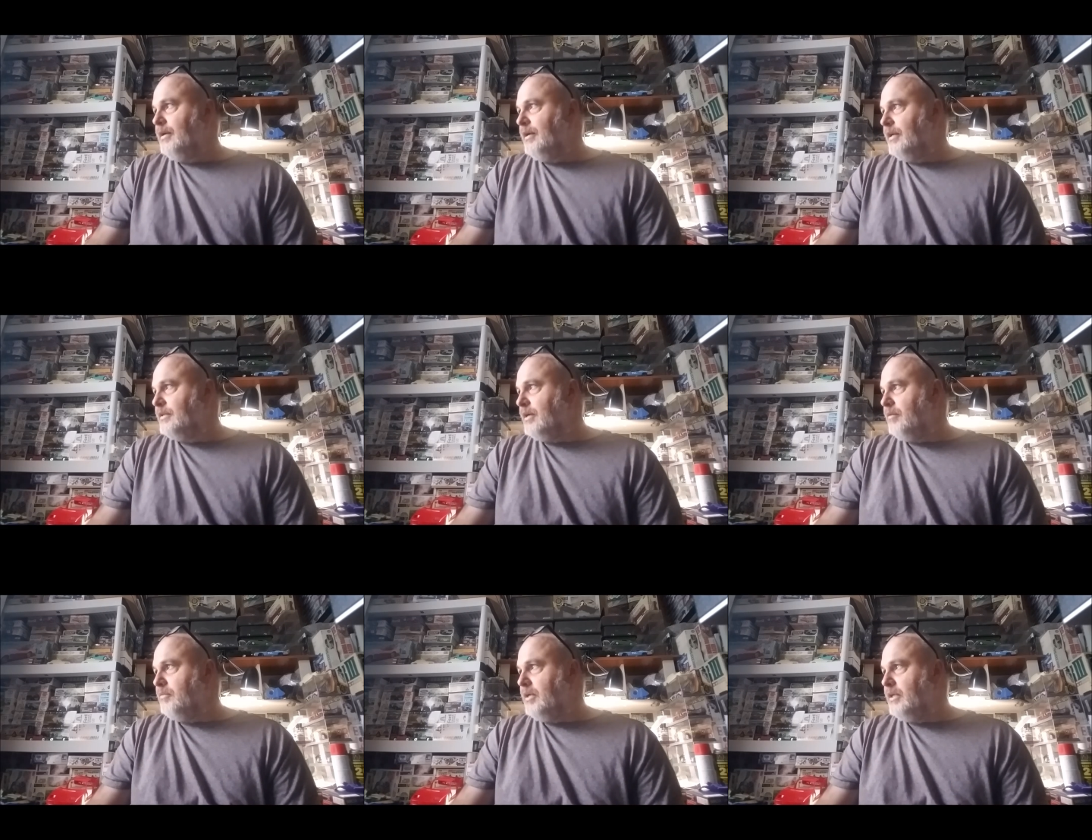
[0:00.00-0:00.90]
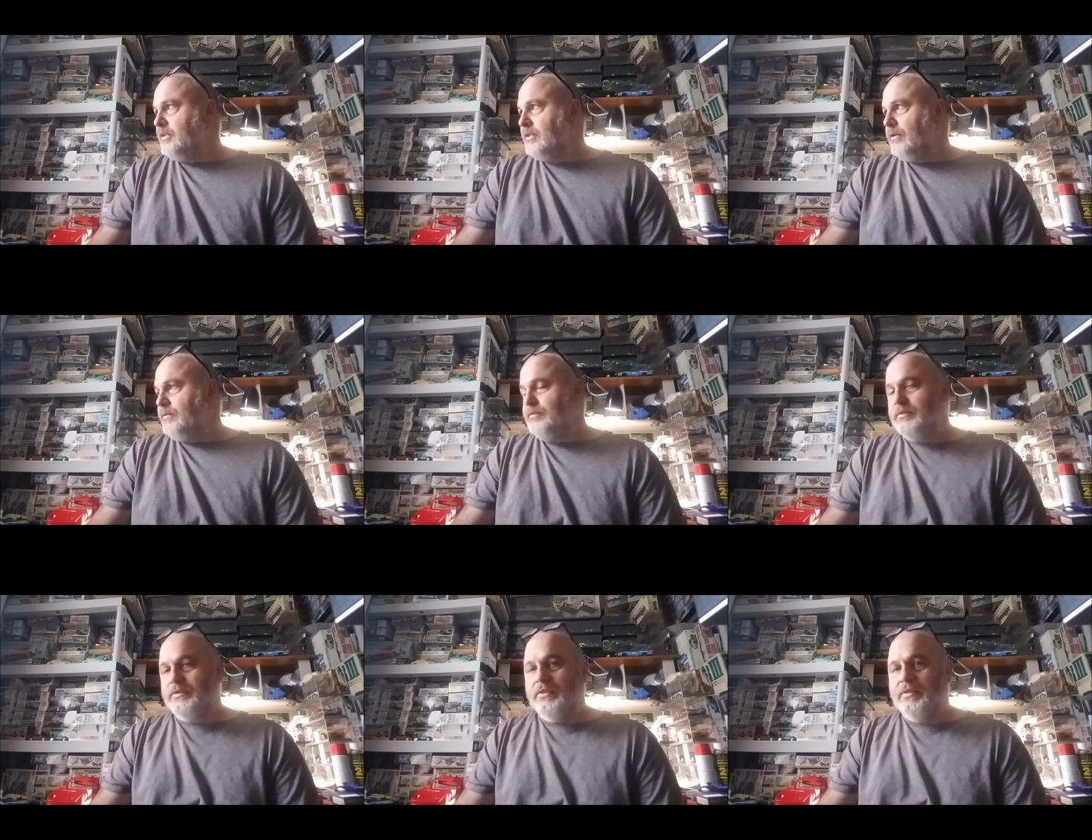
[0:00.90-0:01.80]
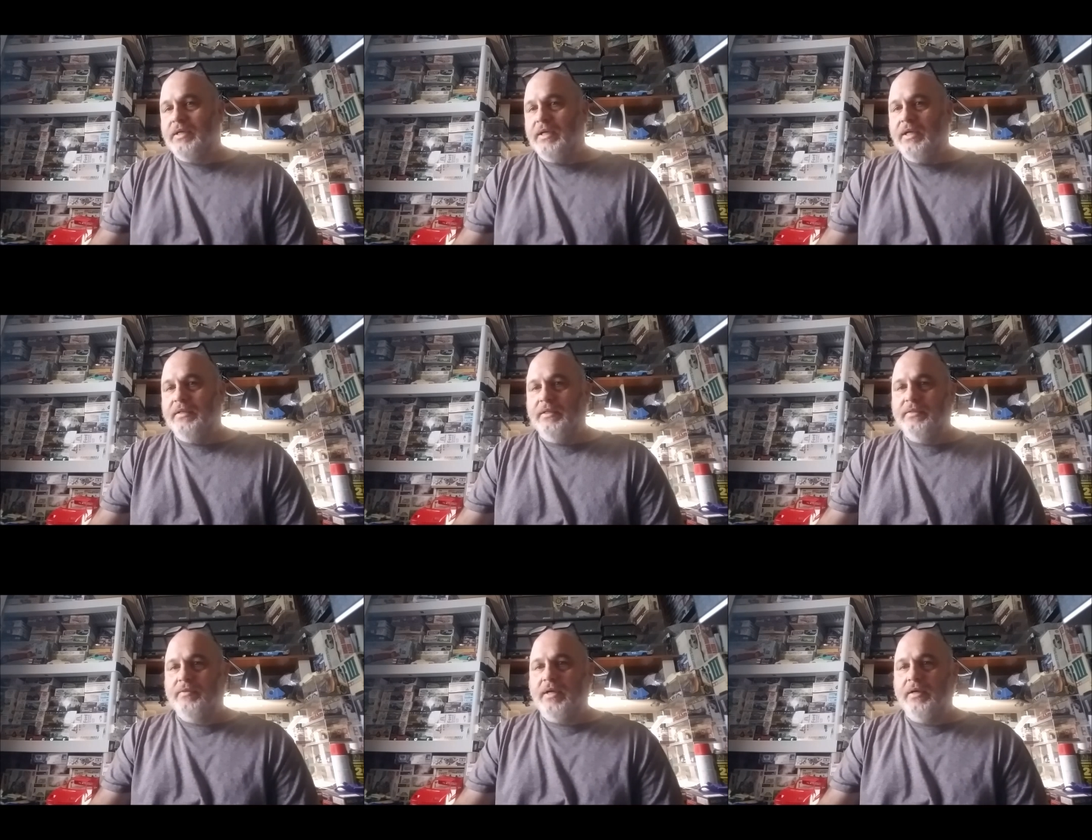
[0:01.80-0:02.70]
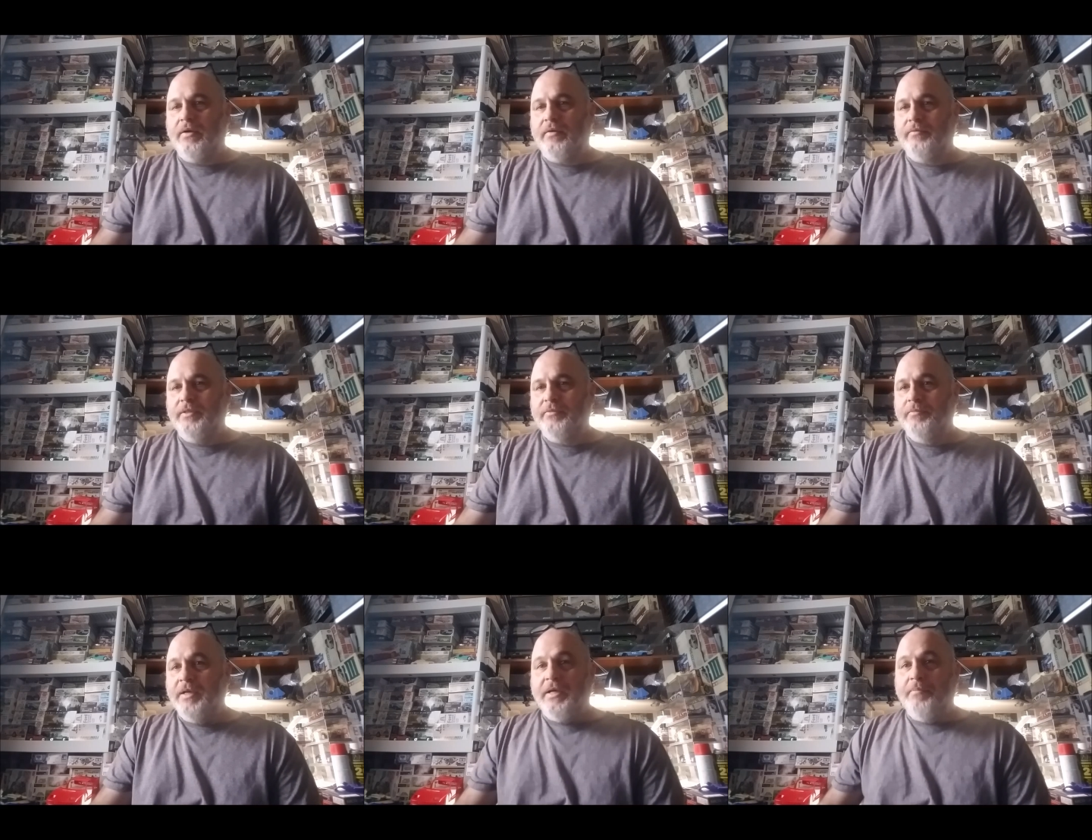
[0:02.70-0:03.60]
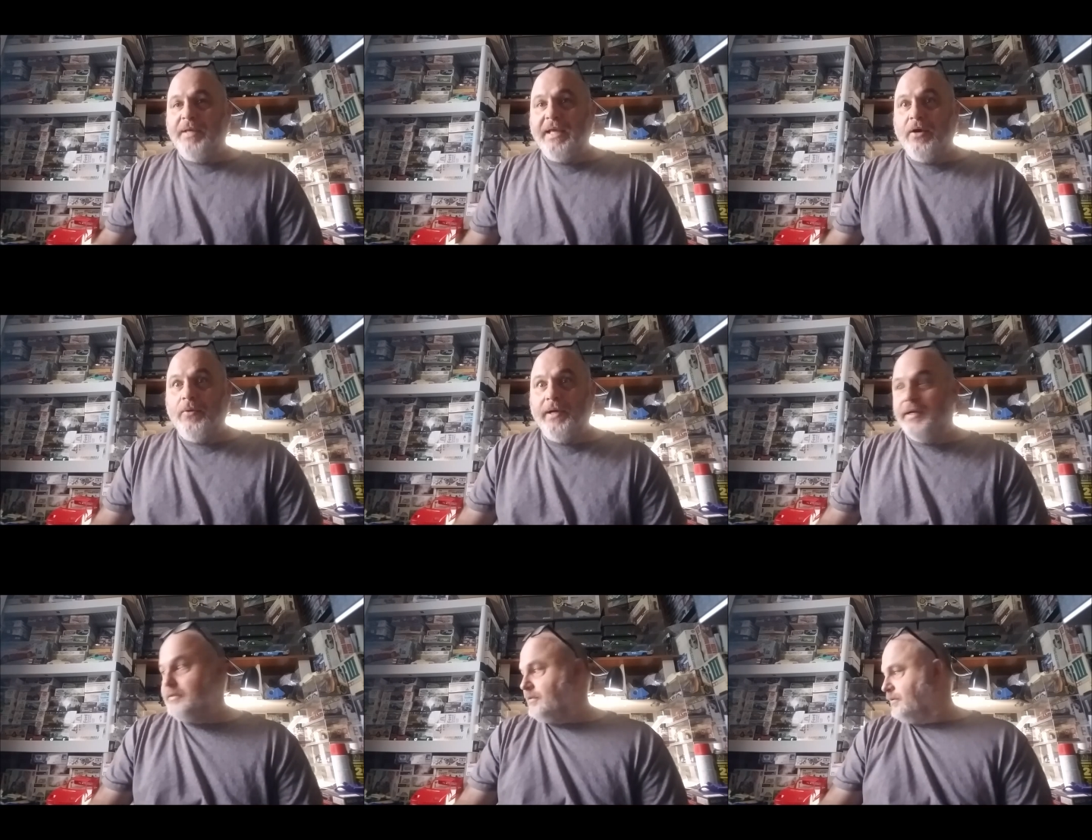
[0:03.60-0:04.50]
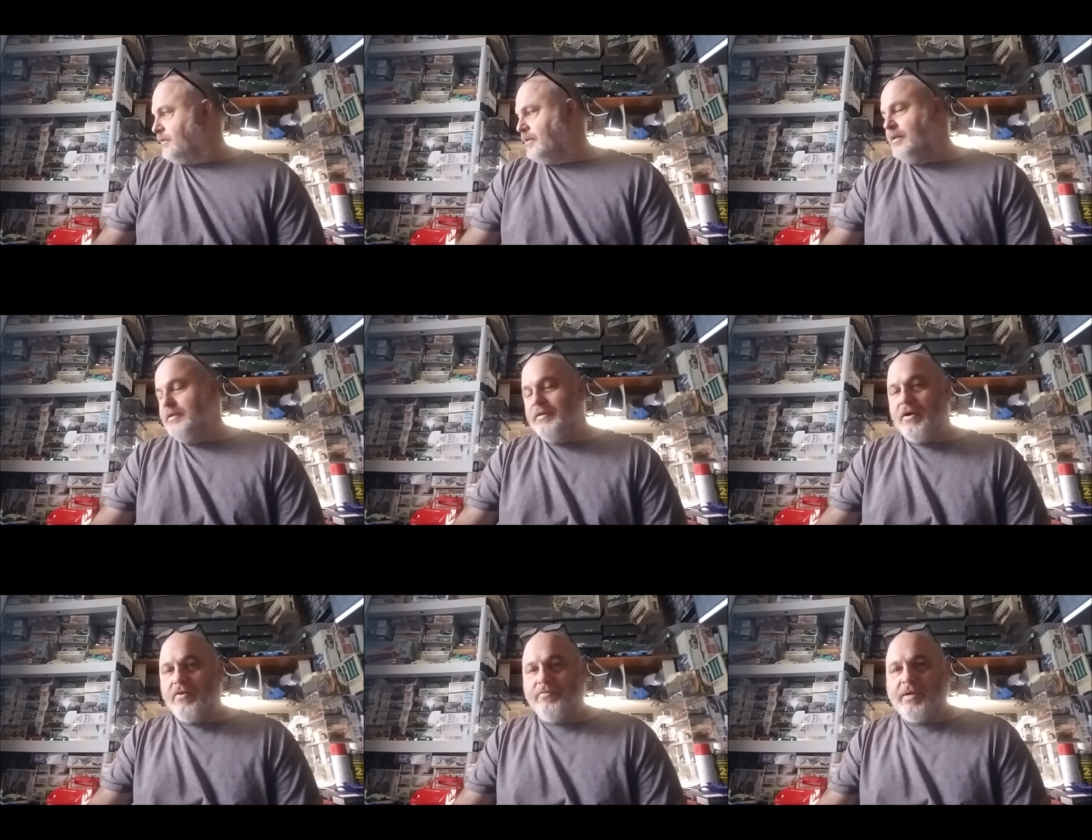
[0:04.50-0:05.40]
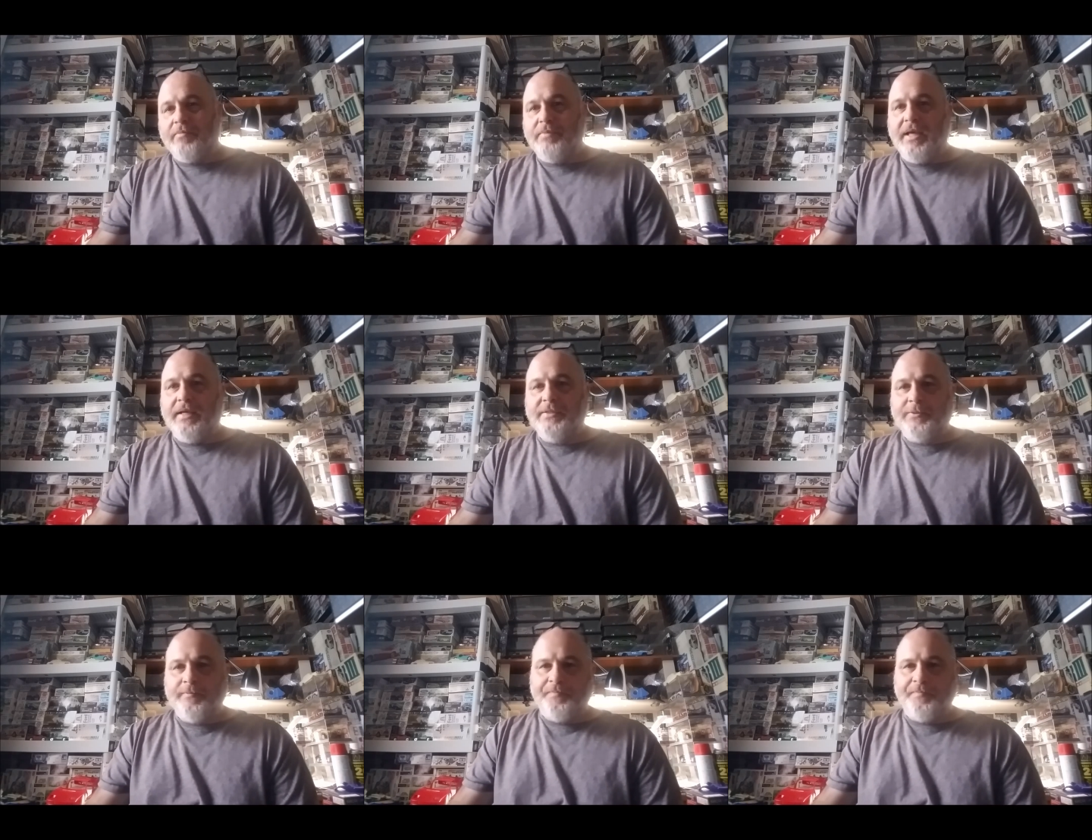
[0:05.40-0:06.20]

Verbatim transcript: it's not much. So as soon as I can get this thing off, this POS off my bench,